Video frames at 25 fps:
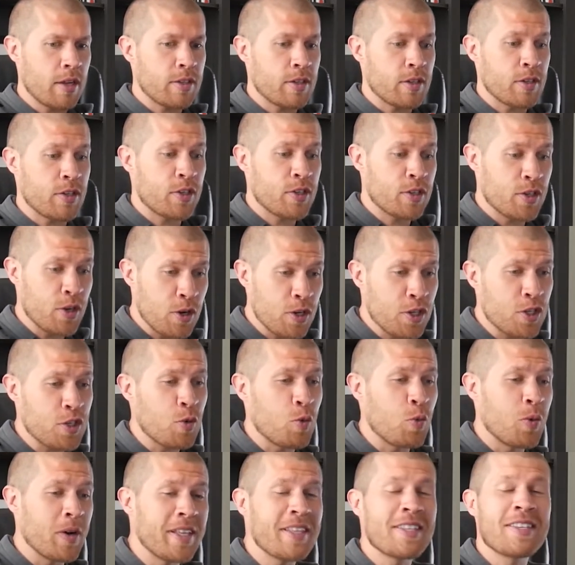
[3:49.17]
to search
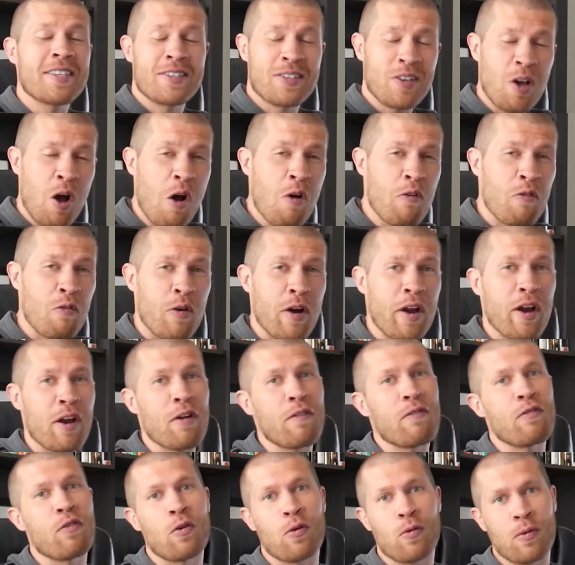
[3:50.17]
with
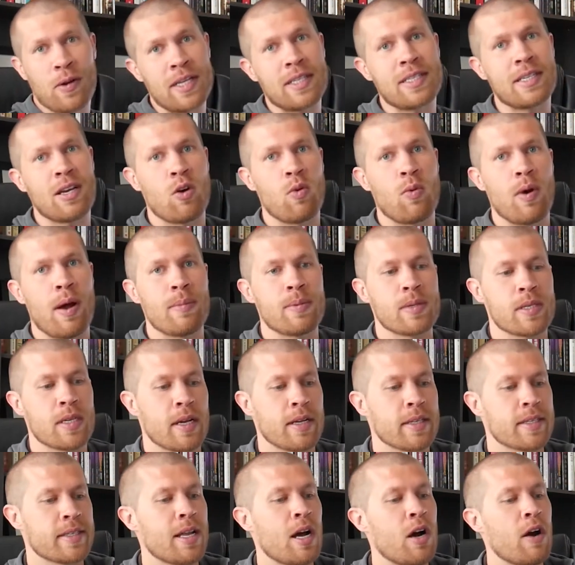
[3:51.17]
software for retail websites.